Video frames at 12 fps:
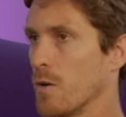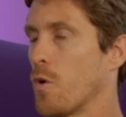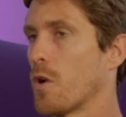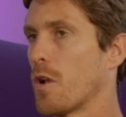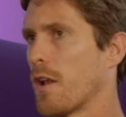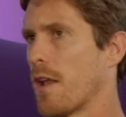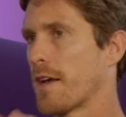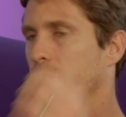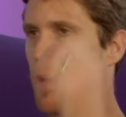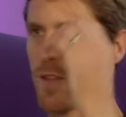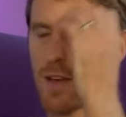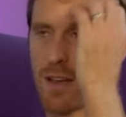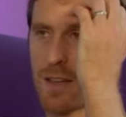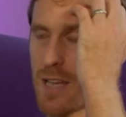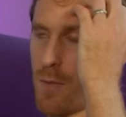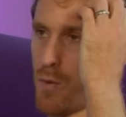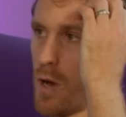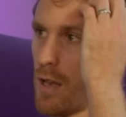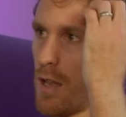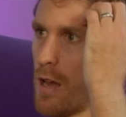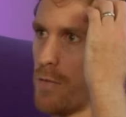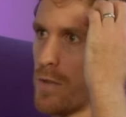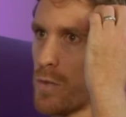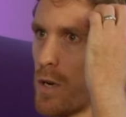Or like another example I
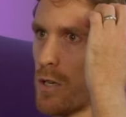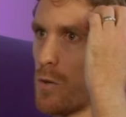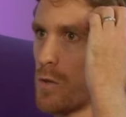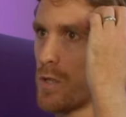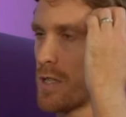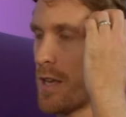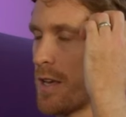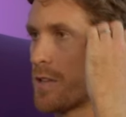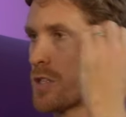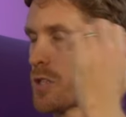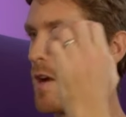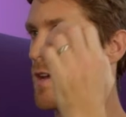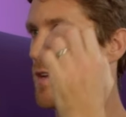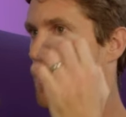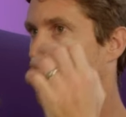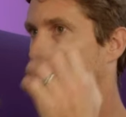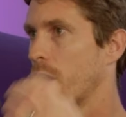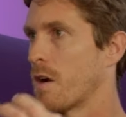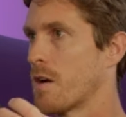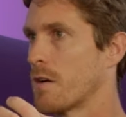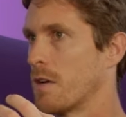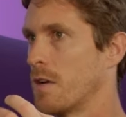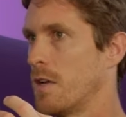love is one called Scared Straight, where